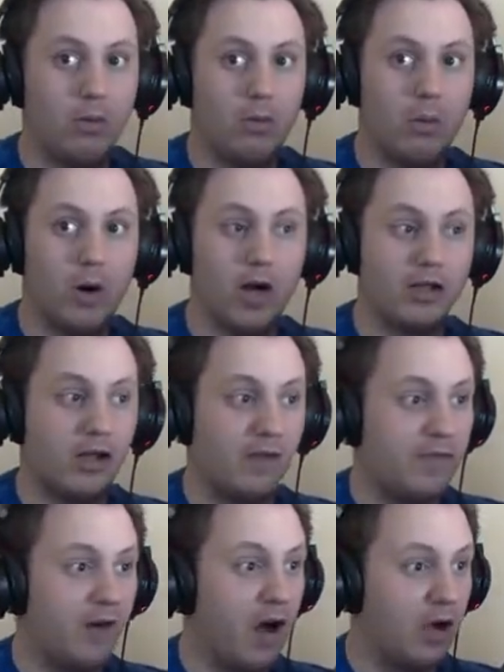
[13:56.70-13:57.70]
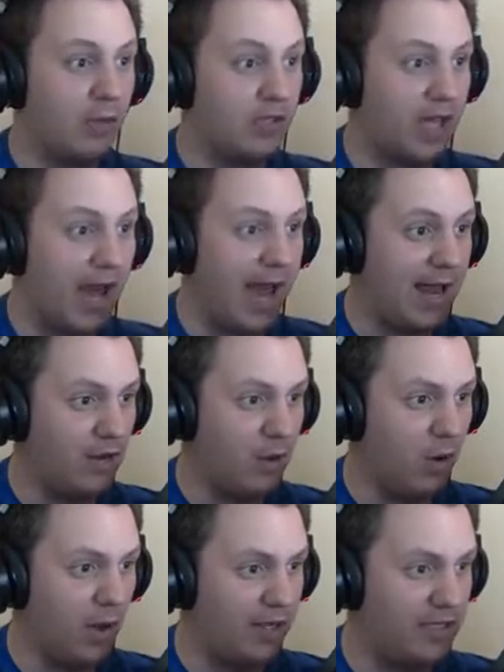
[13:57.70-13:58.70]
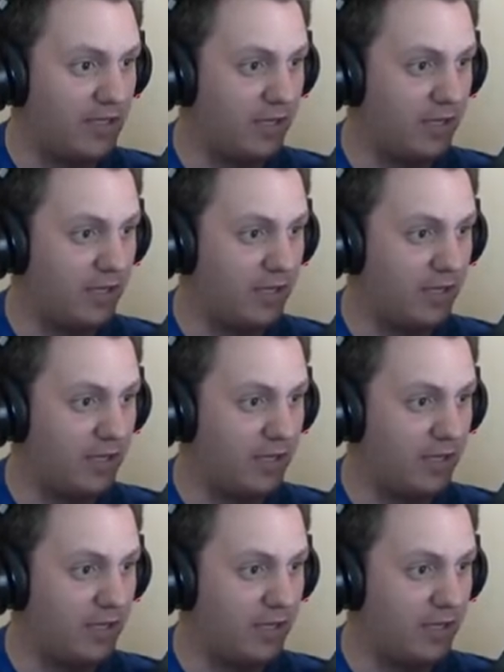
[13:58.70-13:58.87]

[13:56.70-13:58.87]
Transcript: What the fuck was that noise?